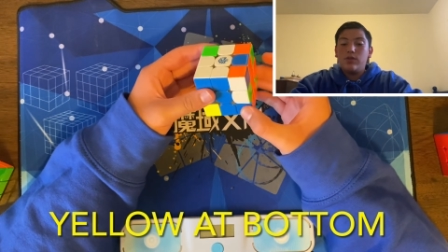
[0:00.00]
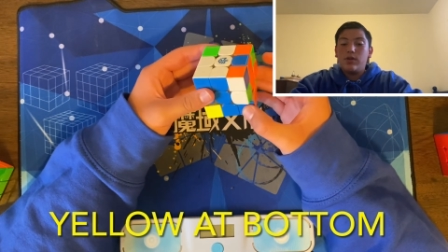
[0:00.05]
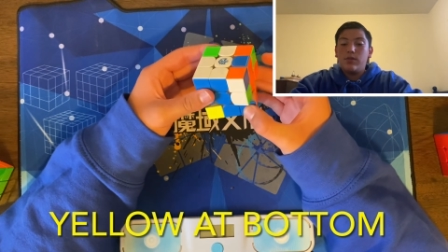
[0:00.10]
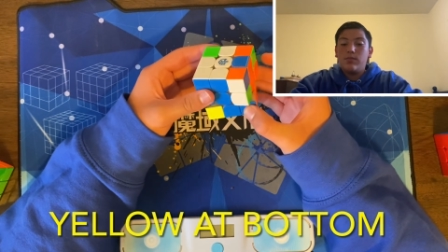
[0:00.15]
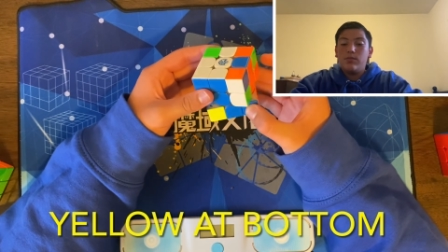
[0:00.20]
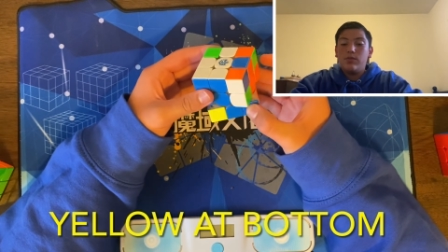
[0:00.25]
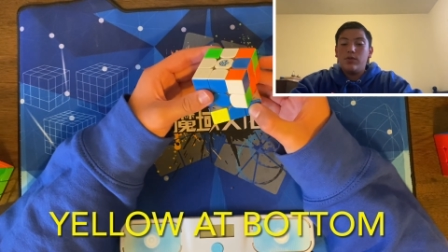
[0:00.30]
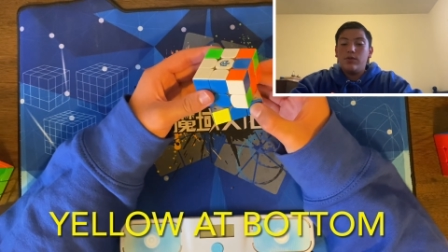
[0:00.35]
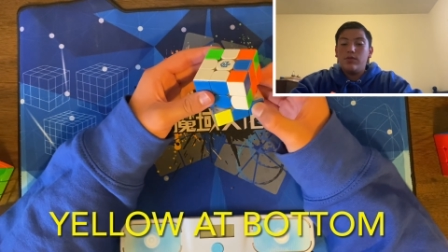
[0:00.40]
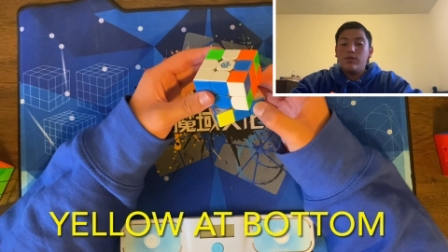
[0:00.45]

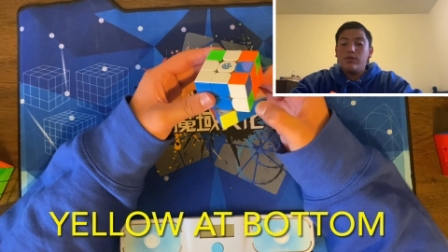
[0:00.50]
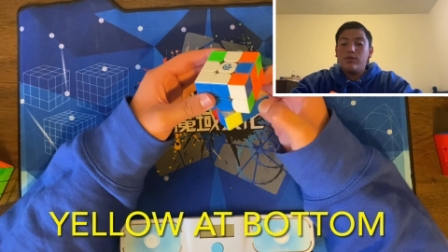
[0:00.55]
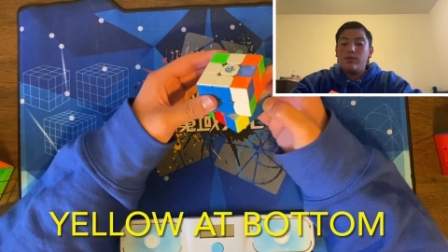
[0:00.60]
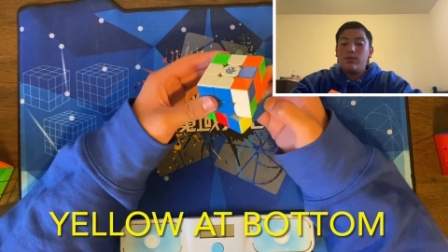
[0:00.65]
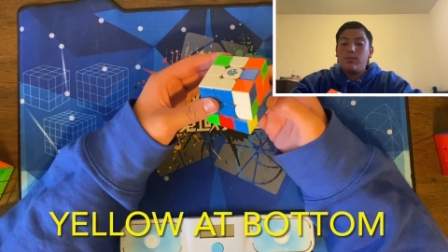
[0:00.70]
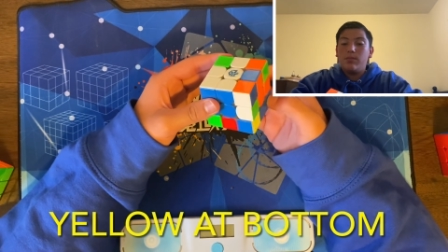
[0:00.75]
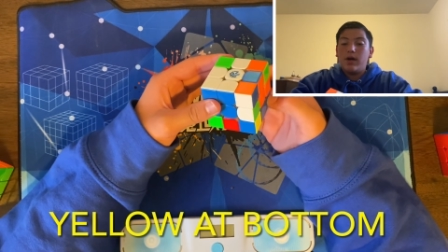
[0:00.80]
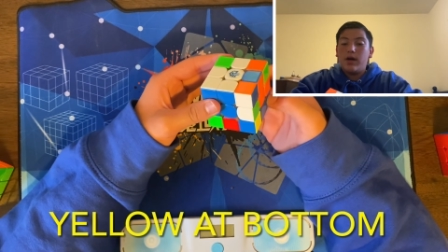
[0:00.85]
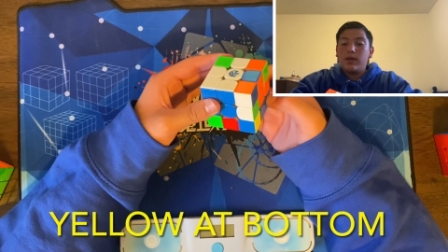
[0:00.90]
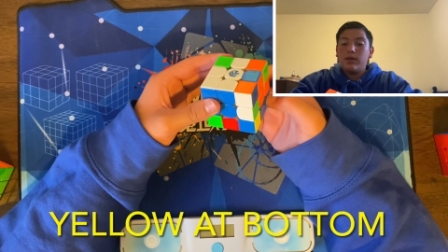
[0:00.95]
move the
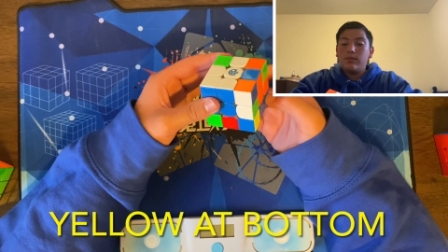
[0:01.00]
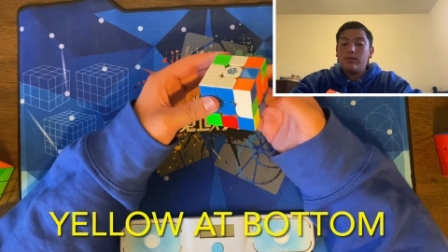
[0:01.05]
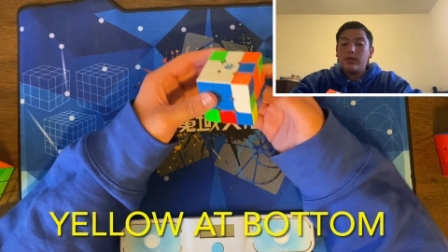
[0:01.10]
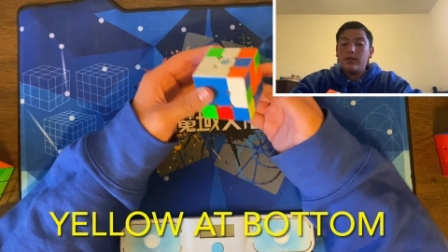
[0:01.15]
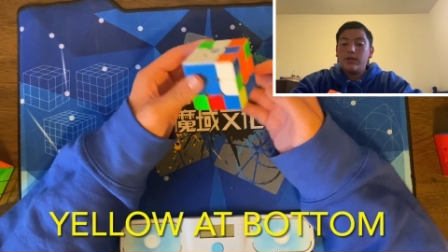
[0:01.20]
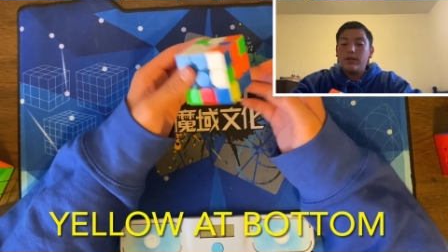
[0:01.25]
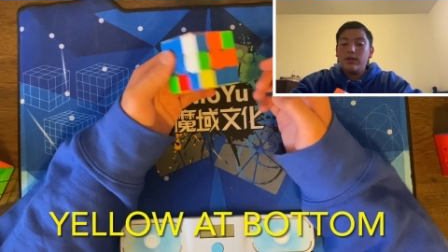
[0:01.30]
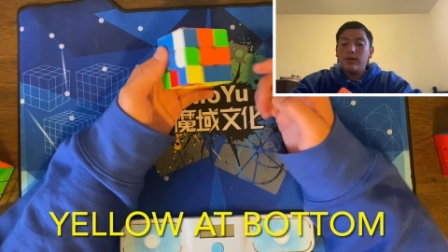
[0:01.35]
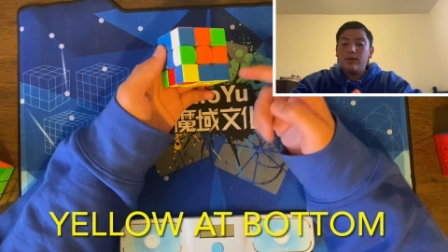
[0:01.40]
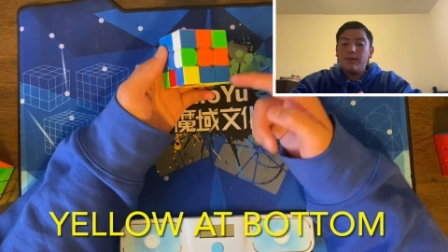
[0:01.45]
bottom
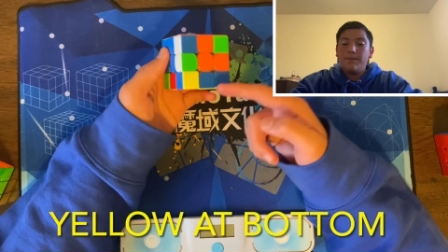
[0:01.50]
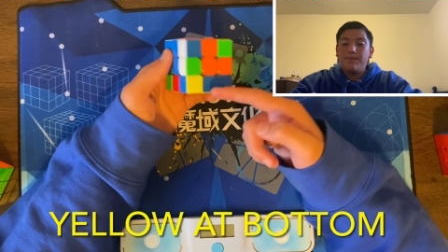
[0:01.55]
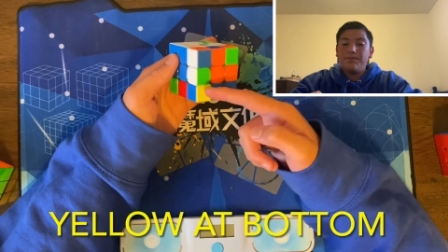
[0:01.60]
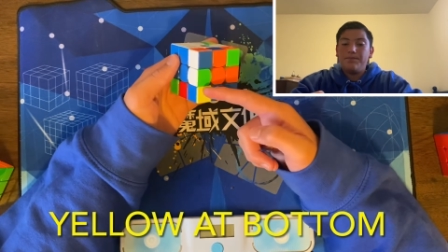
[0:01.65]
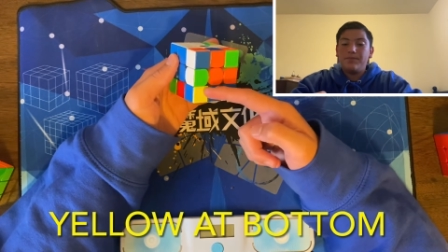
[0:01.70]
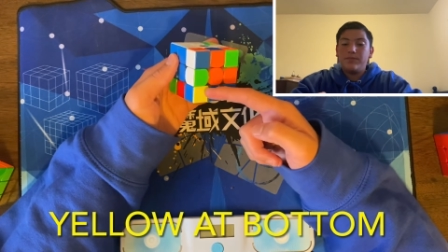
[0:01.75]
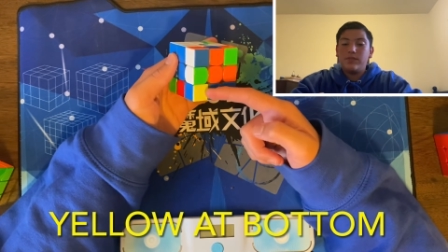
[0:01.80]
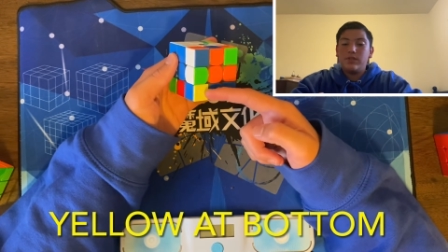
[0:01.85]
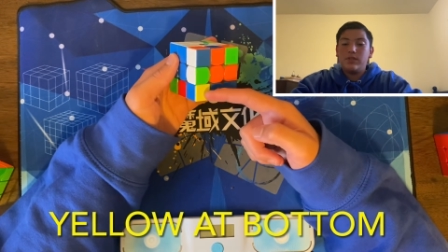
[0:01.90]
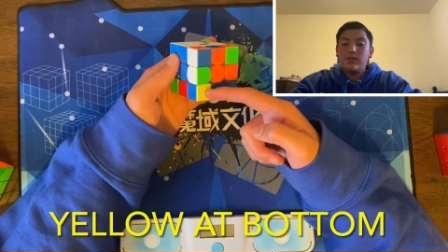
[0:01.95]
layer
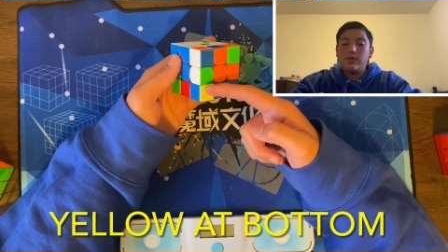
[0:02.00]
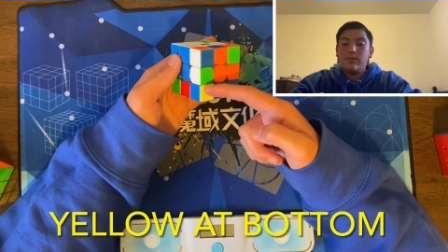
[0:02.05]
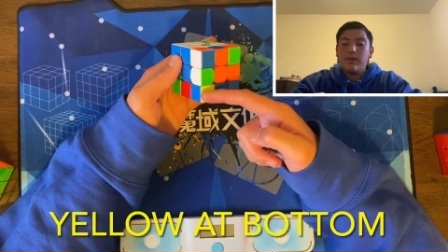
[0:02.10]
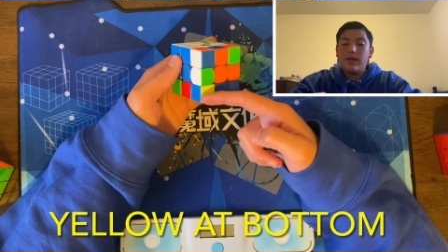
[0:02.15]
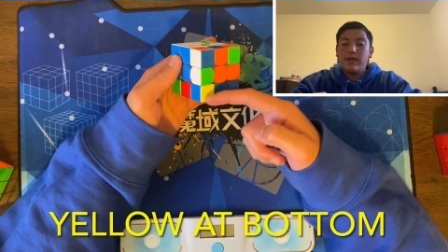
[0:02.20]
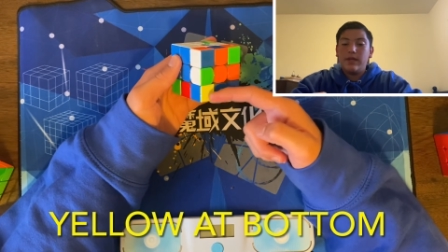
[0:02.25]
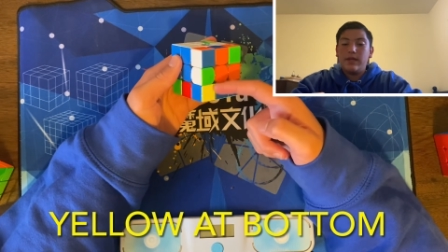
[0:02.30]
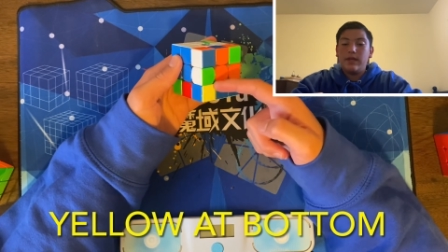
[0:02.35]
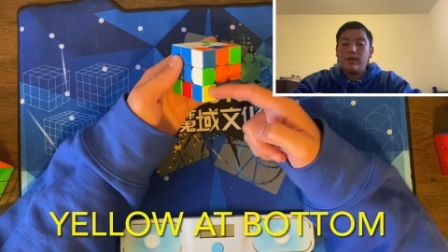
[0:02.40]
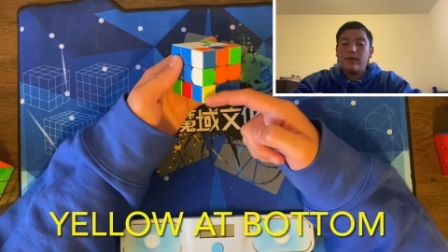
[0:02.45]
to make
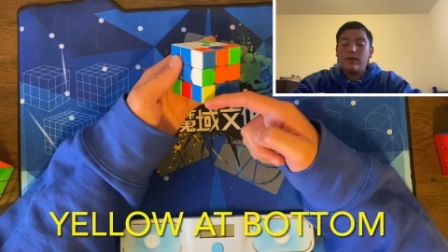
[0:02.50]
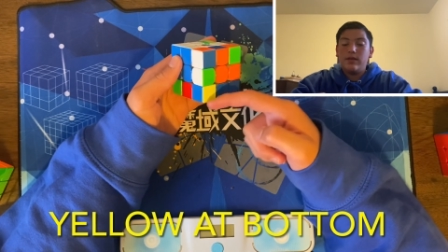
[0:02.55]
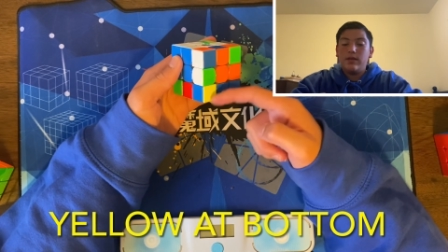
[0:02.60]
it